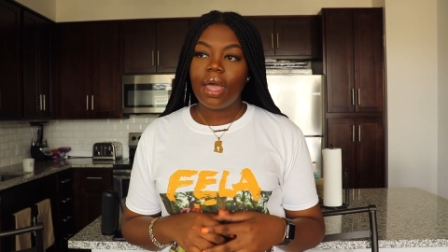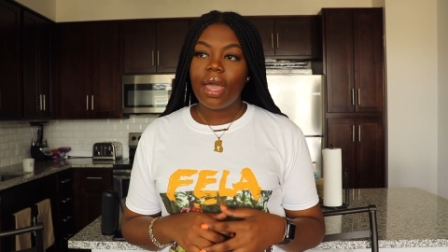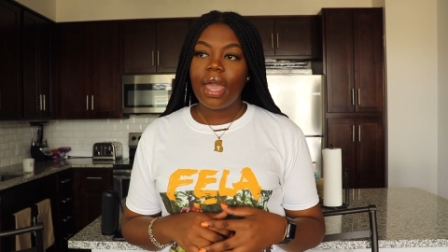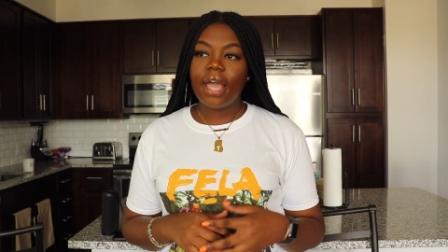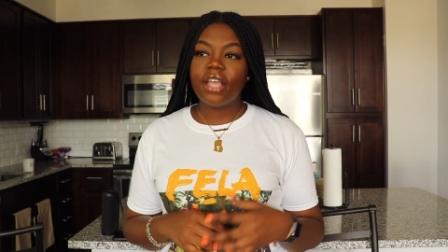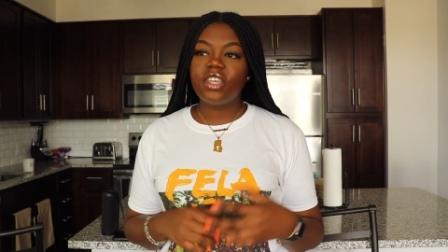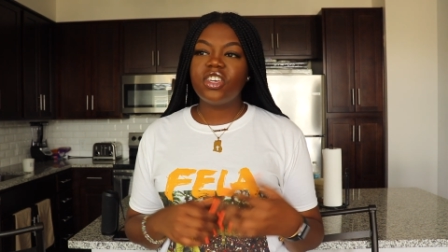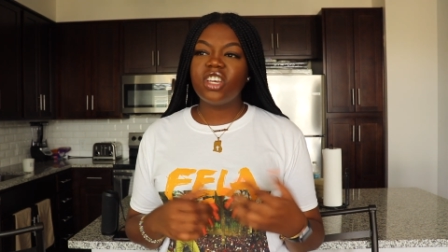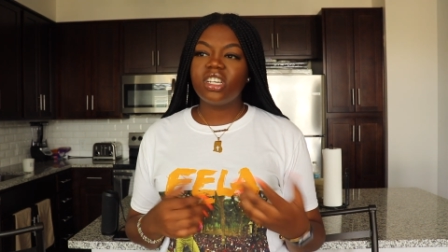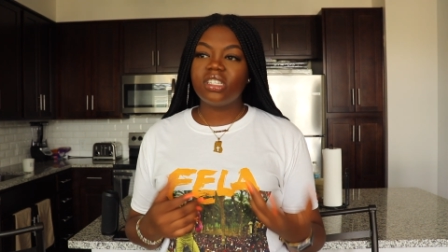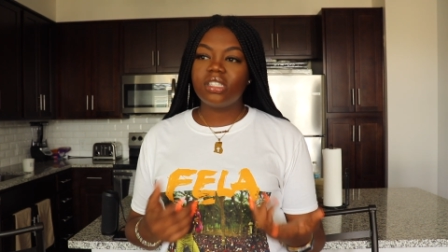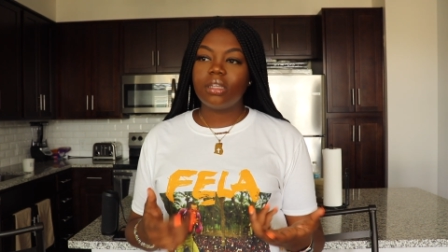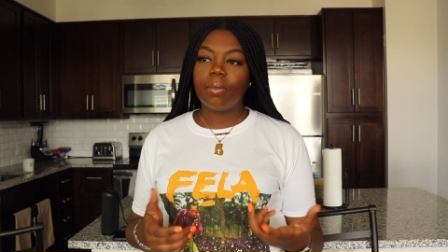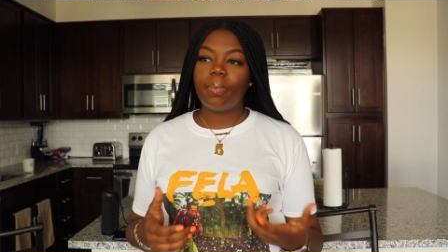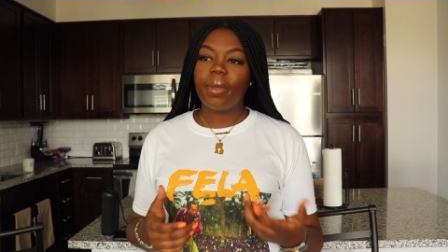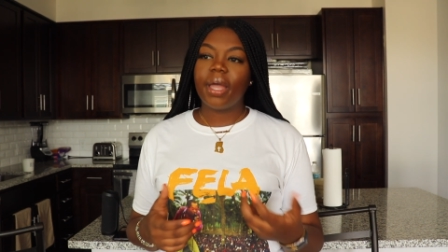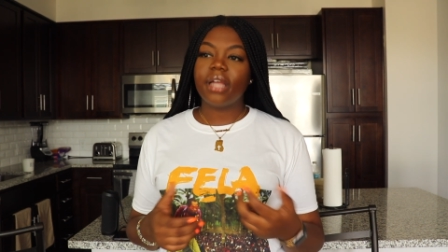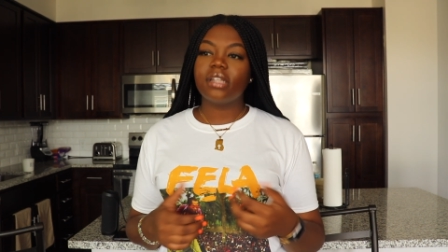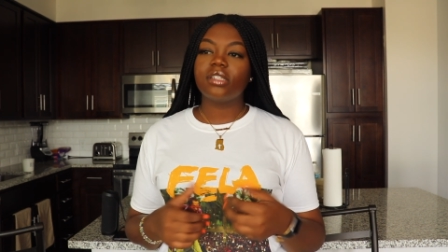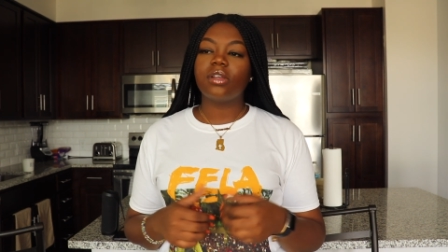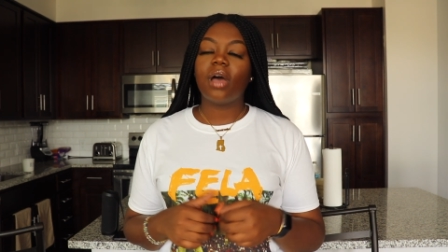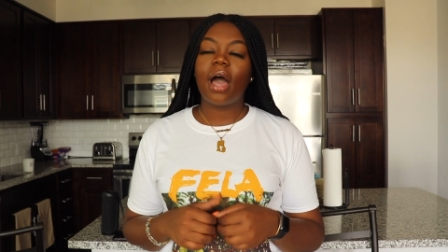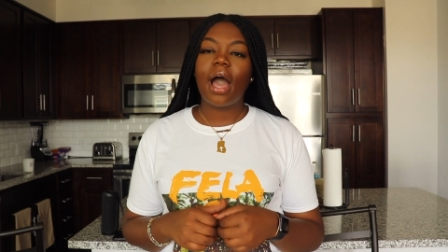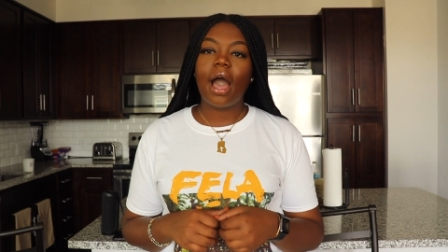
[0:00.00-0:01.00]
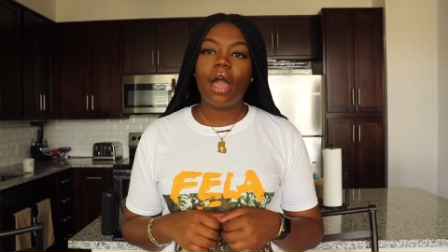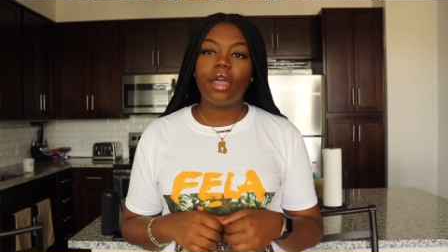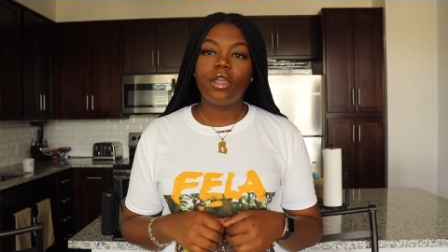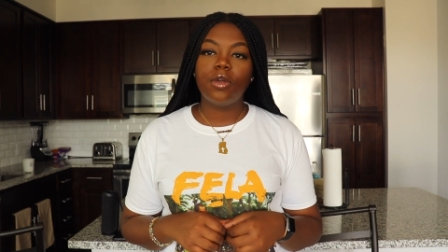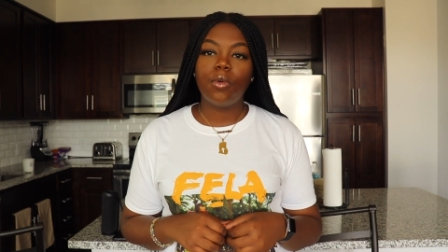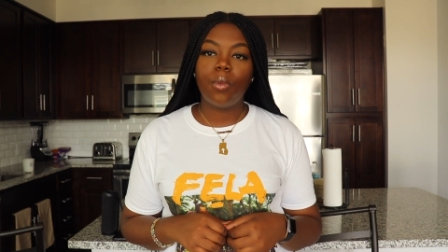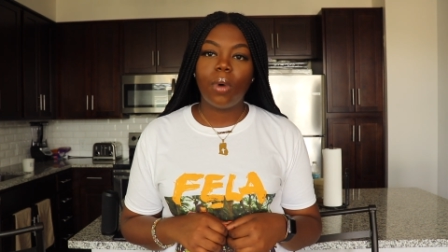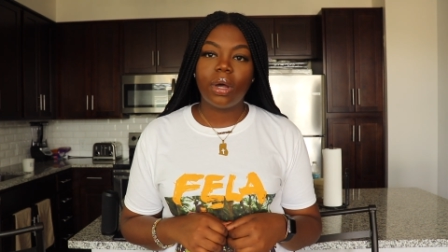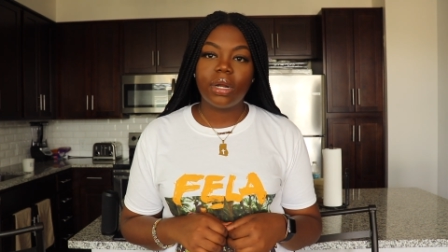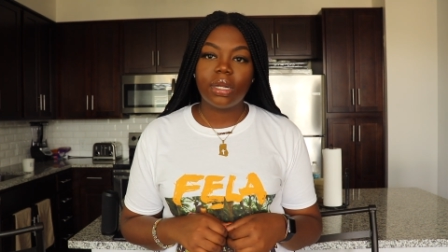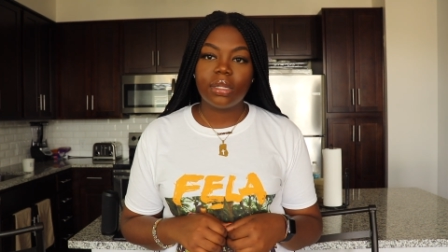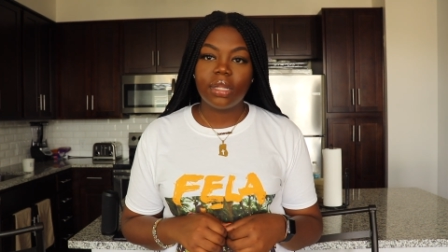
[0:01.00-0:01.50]
It just depends on how
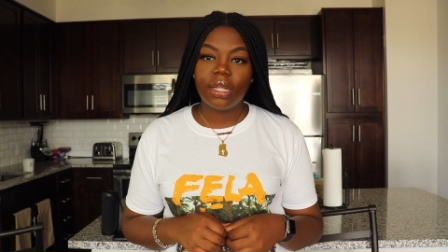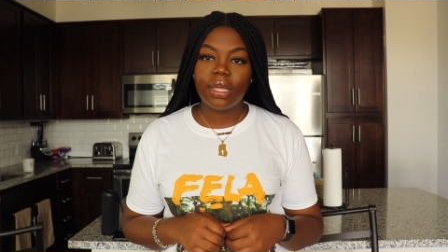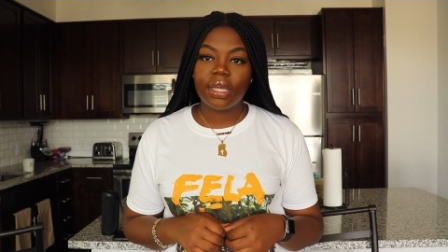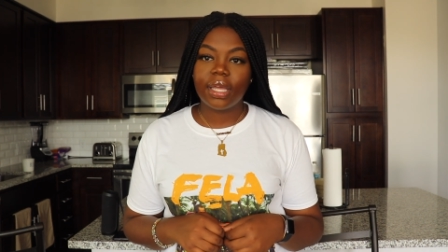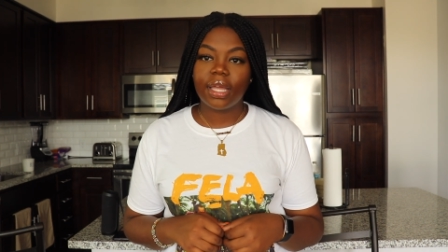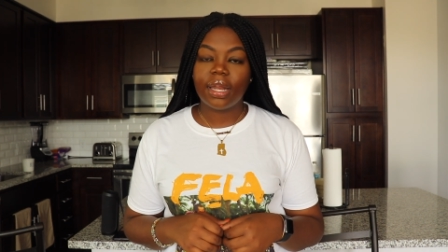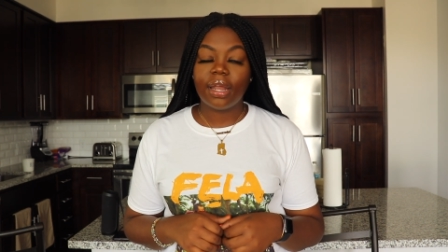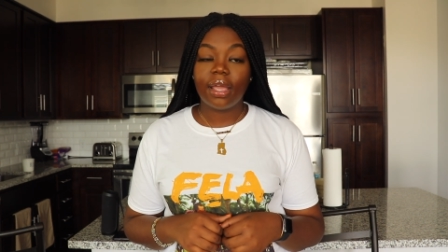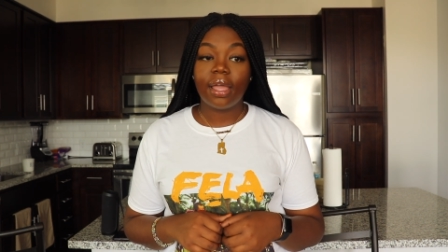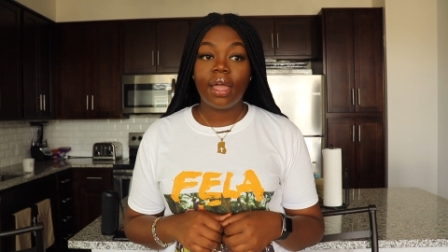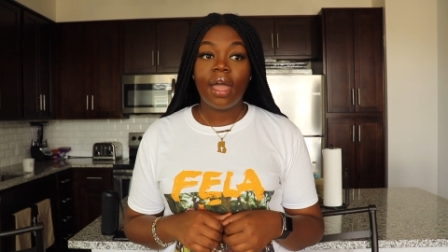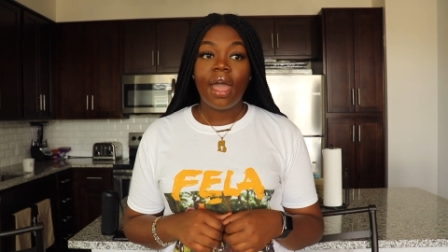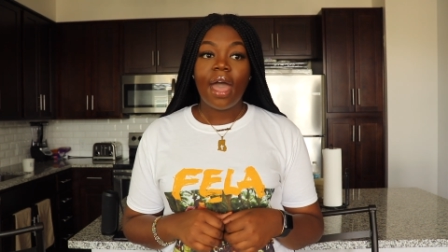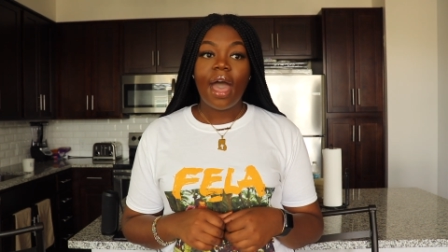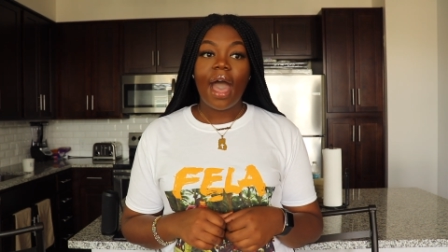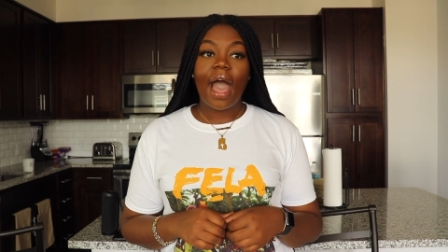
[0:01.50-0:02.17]
you want to look at it.